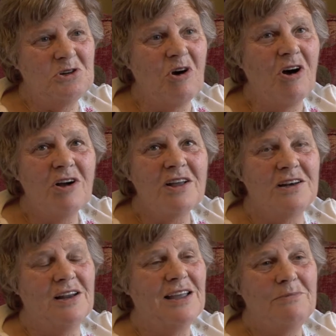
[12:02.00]
dark
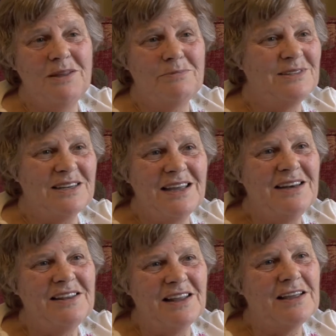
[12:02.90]
at night, people
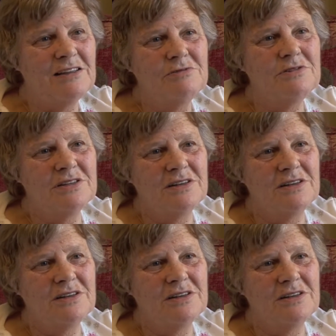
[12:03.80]
stayed in the house,